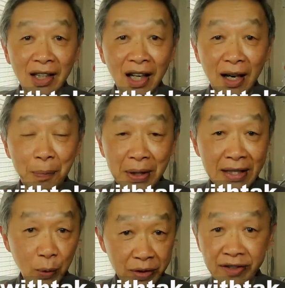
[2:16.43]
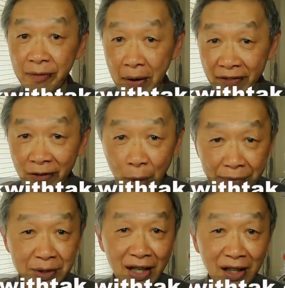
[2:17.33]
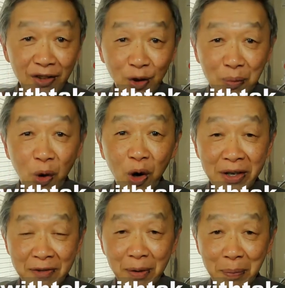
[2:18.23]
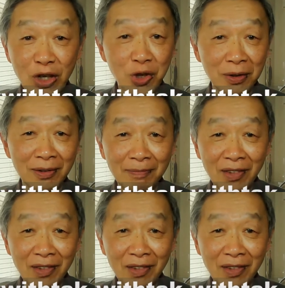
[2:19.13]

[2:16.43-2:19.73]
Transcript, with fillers: uh, please visit my website for more information.